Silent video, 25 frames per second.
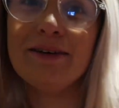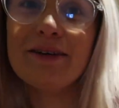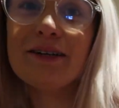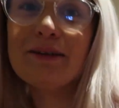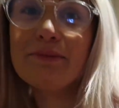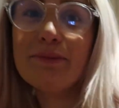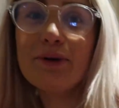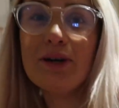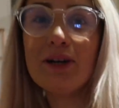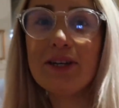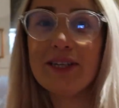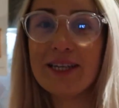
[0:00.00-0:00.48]
You
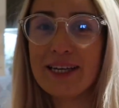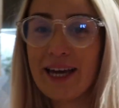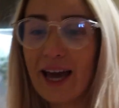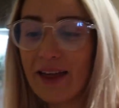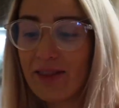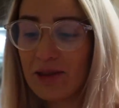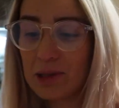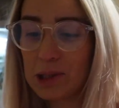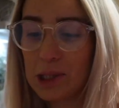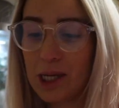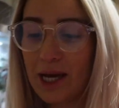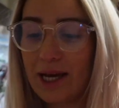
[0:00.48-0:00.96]
get
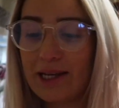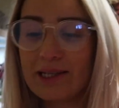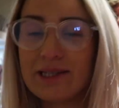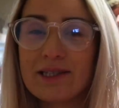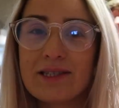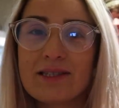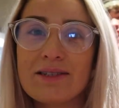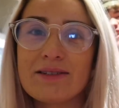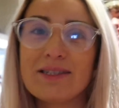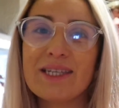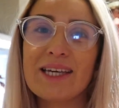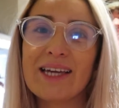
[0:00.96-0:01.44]

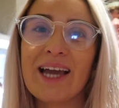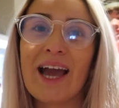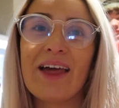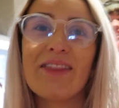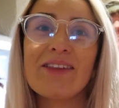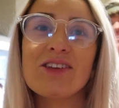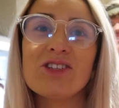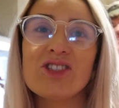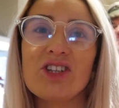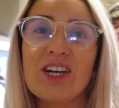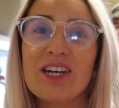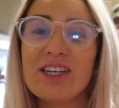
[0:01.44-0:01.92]

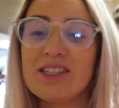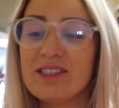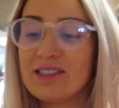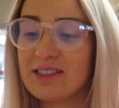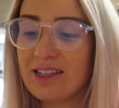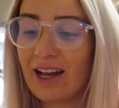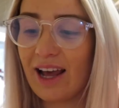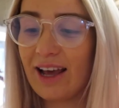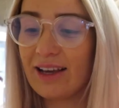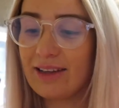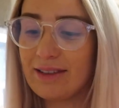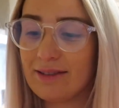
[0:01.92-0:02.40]
the gist,
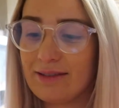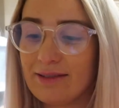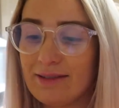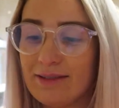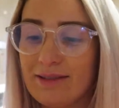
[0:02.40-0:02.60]
okay?